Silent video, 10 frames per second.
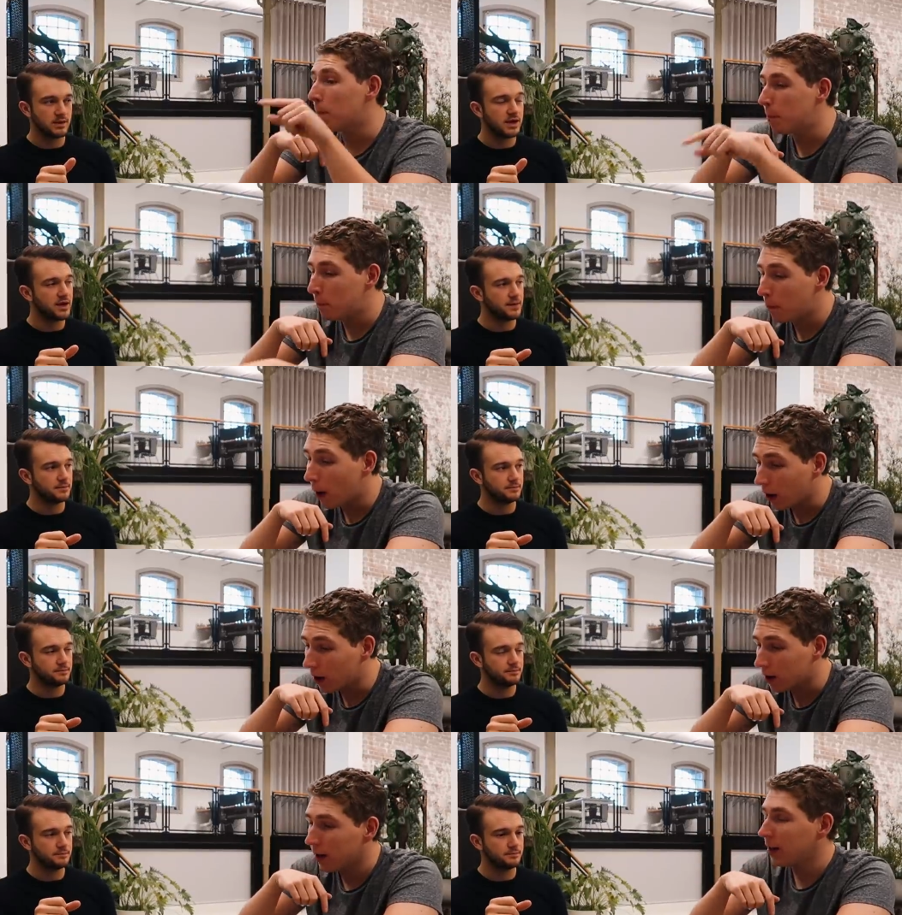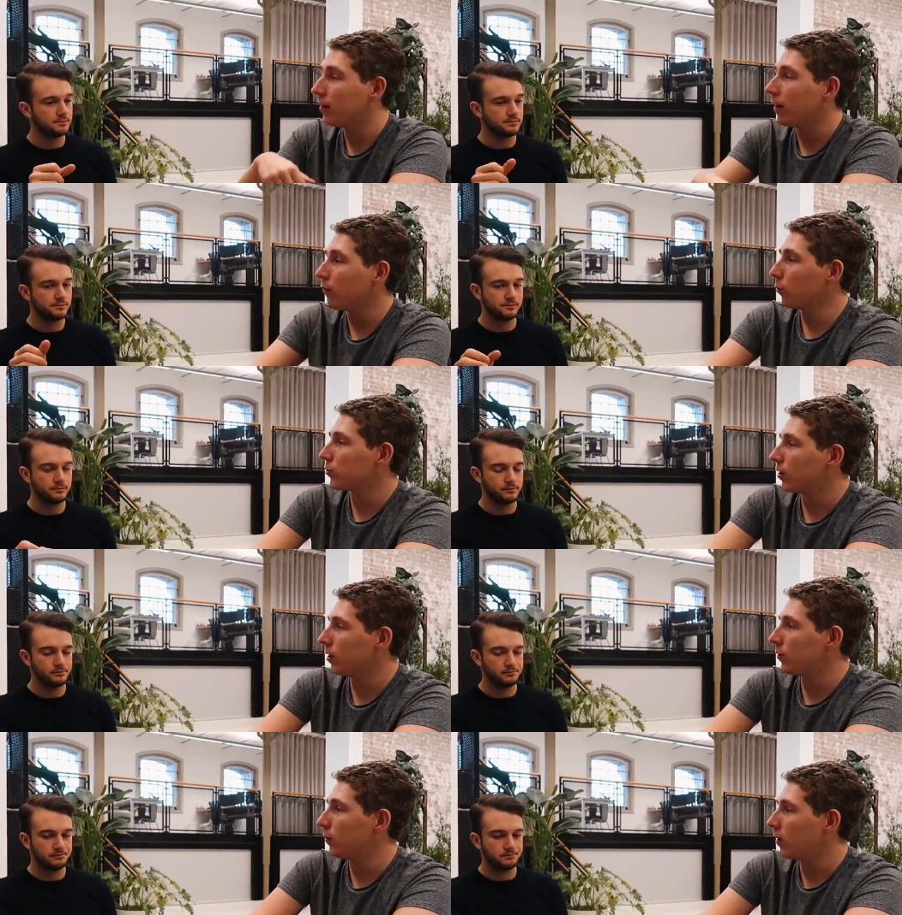Speaker 1: Yeah. But they're
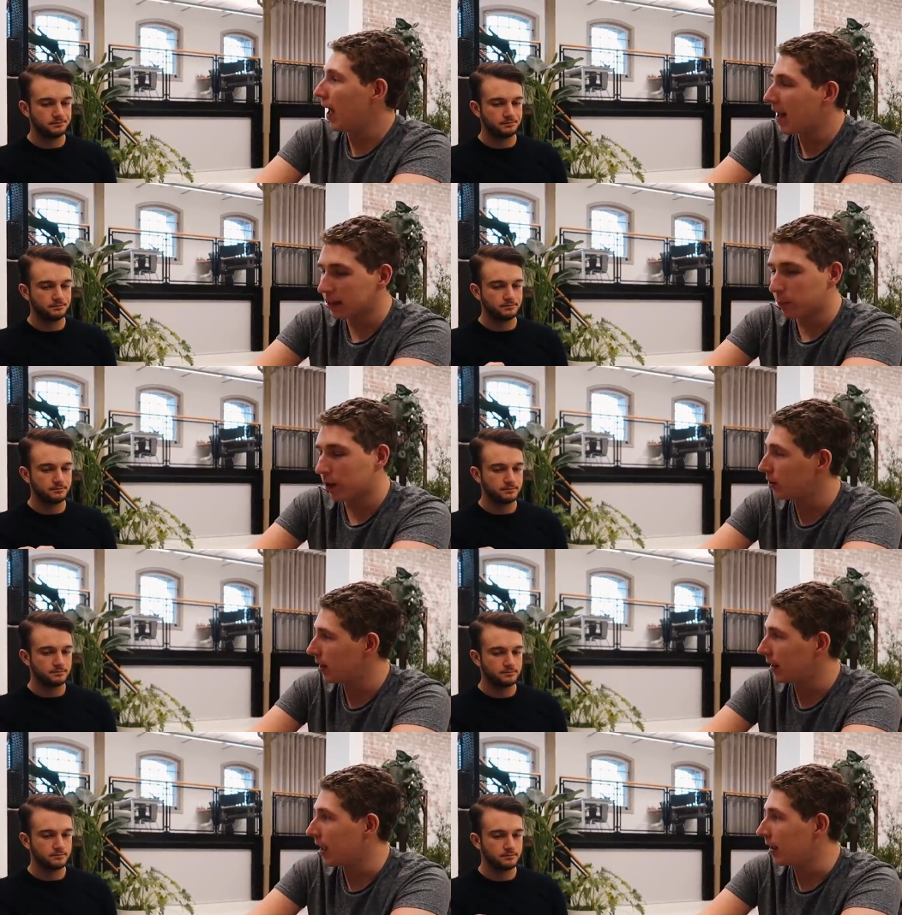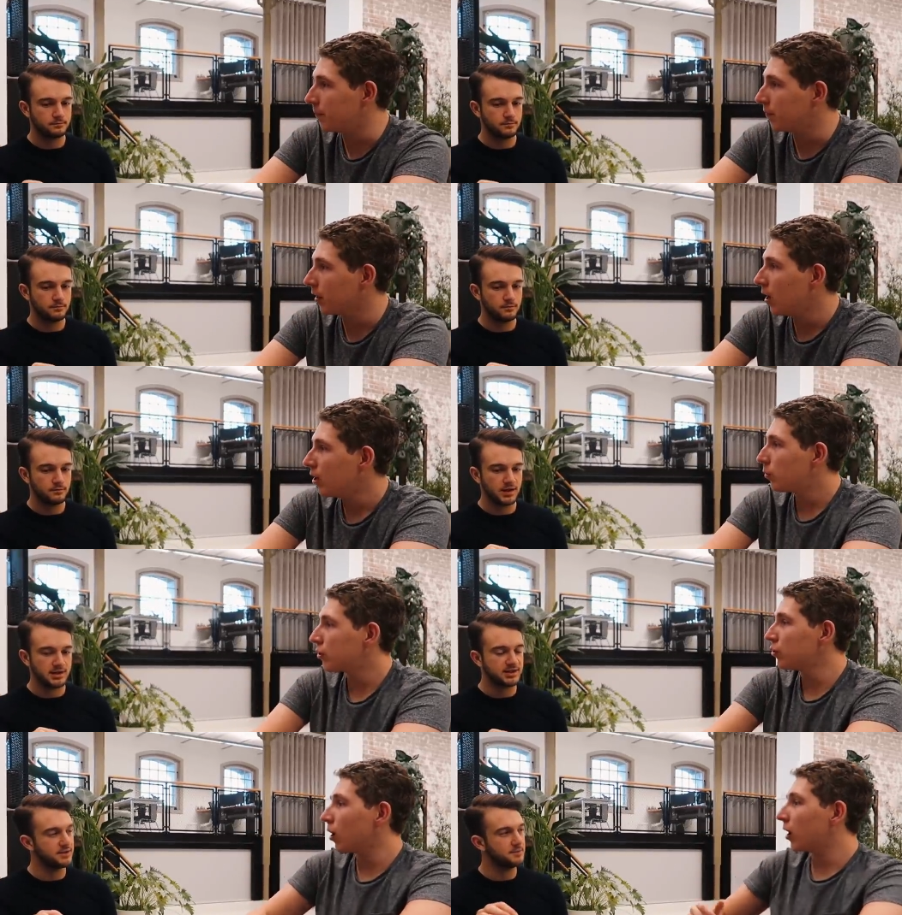also experts at their game, so
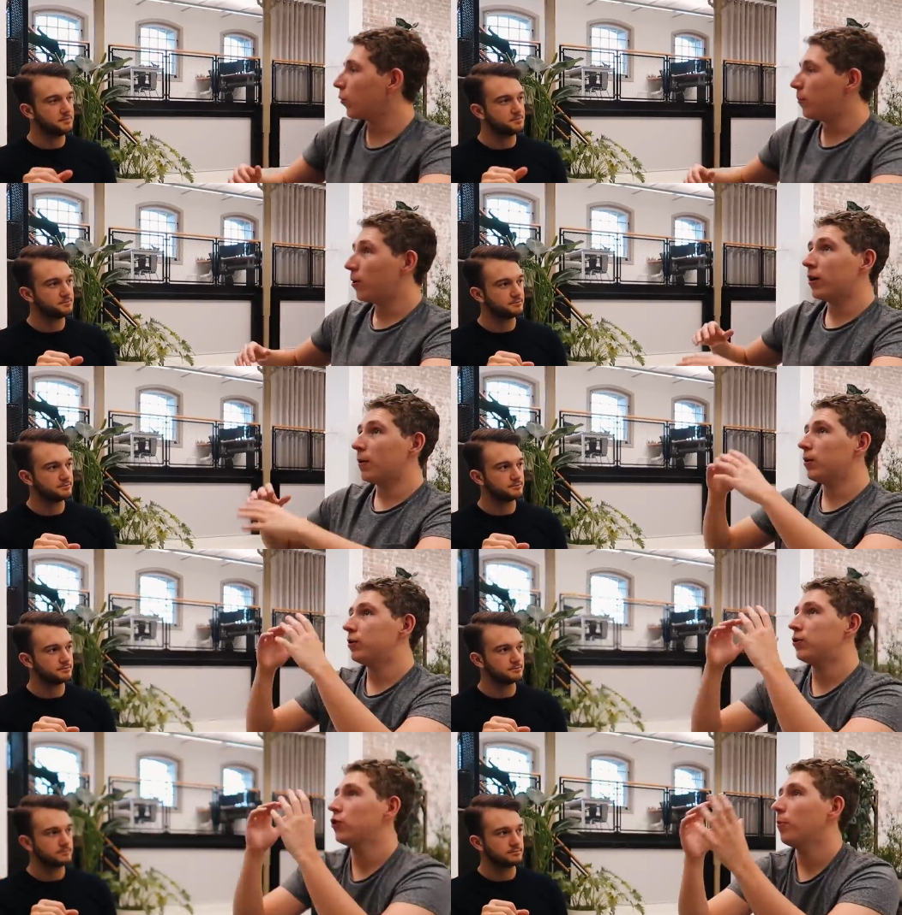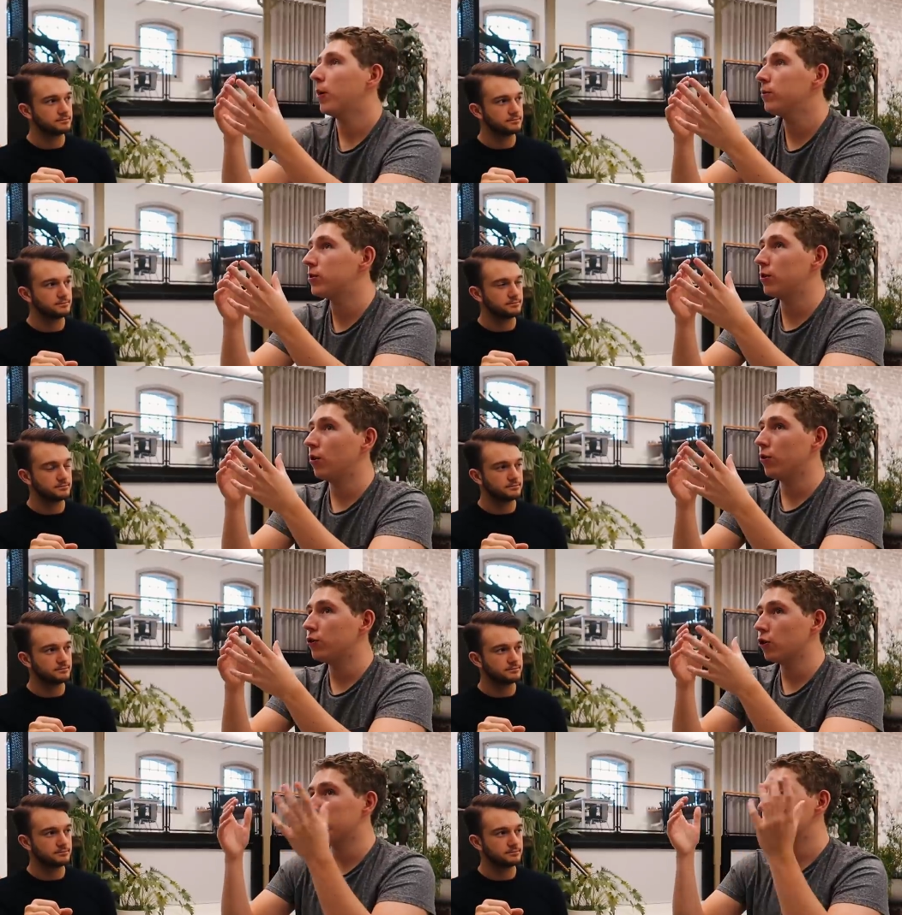it's not like we're putting up a job posting
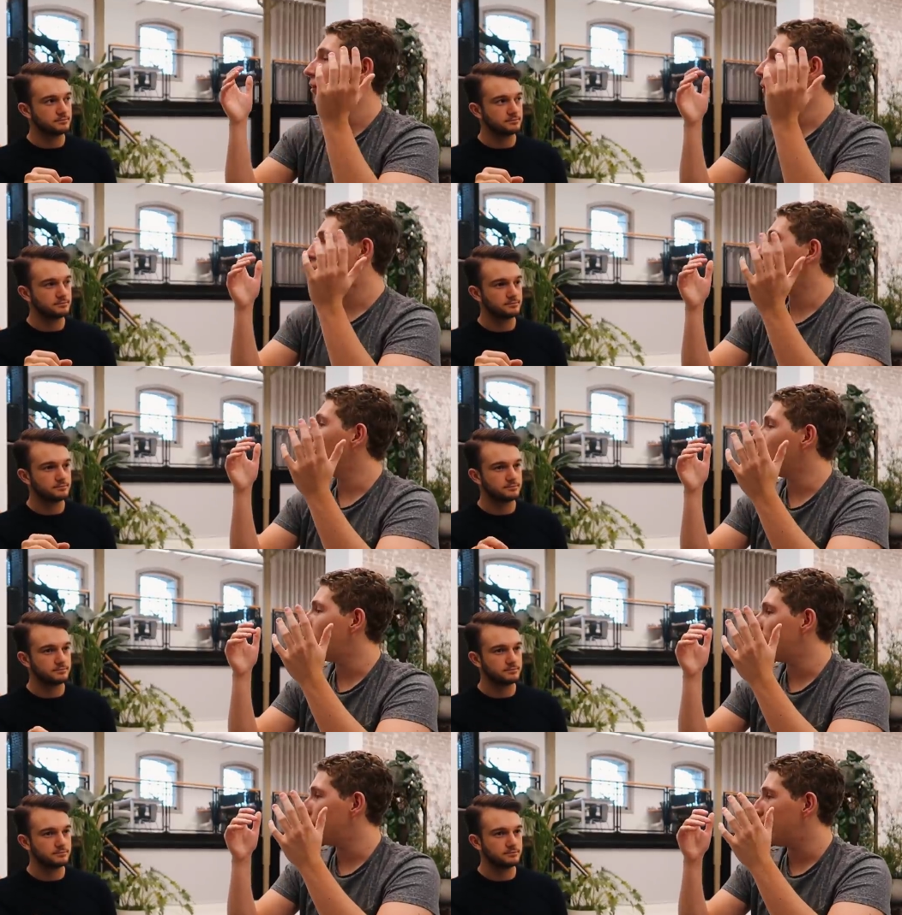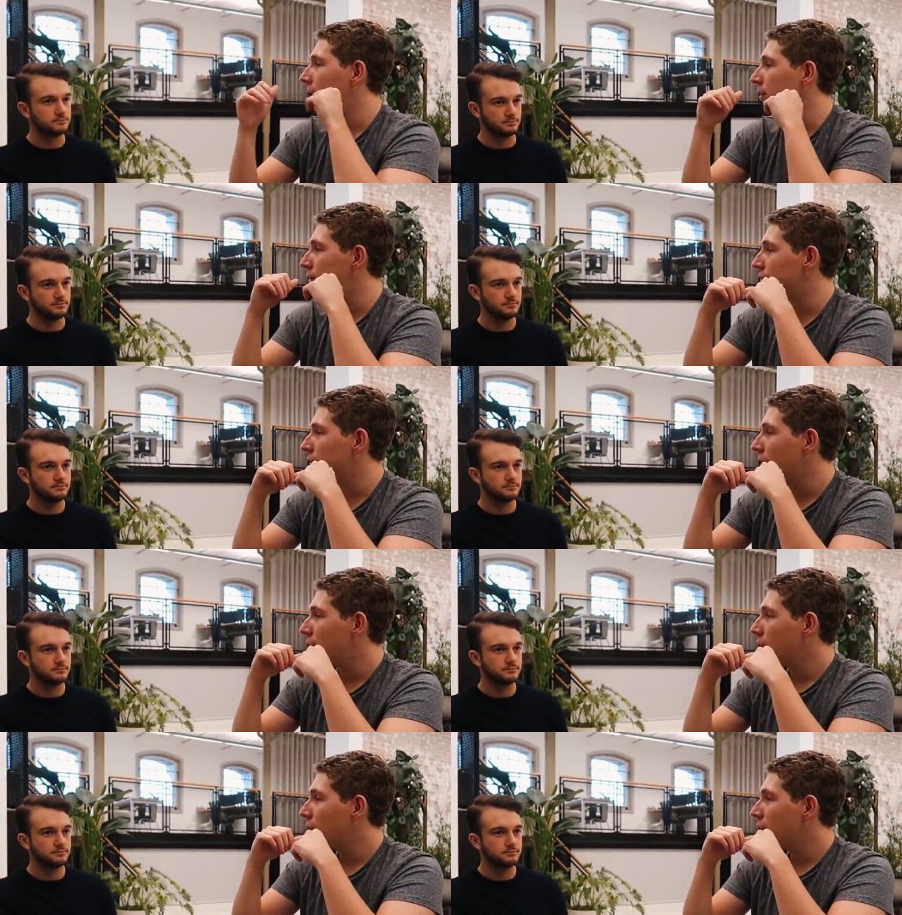on jobsite.com or whatever, and then just